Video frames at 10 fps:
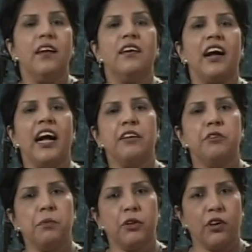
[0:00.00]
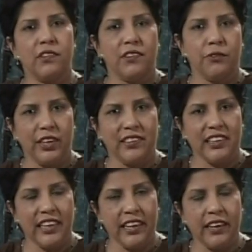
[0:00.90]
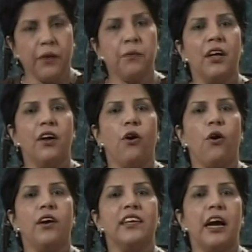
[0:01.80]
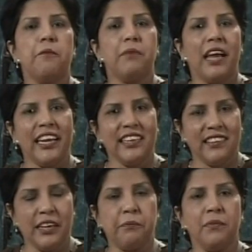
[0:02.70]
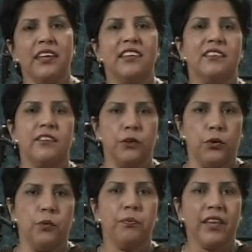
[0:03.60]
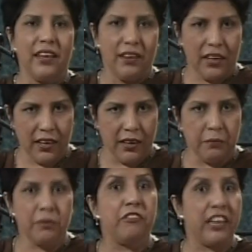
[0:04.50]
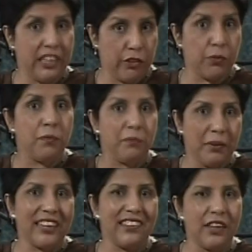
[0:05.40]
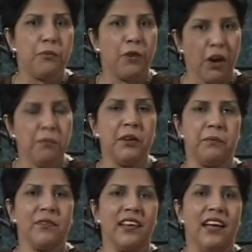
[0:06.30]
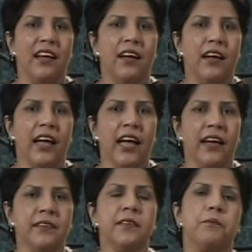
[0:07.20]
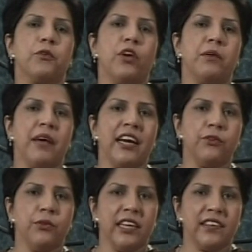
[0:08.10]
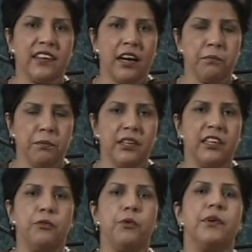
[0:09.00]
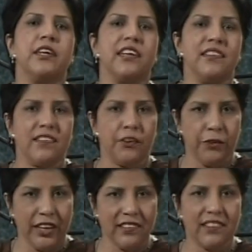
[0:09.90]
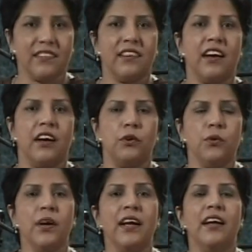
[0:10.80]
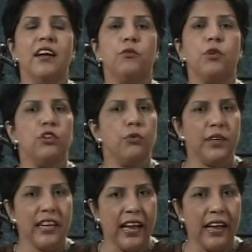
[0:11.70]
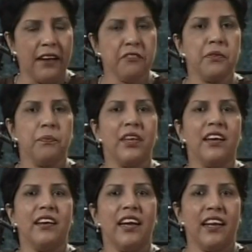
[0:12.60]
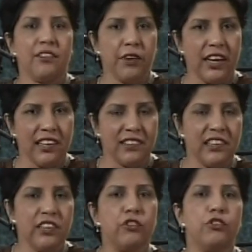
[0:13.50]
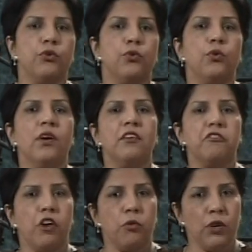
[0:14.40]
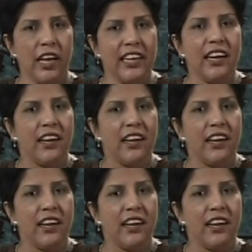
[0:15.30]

I will be concentrating here on applying them to um, various practical problems and going back to the example that we were considering just now, what do we have as far as these two formulae are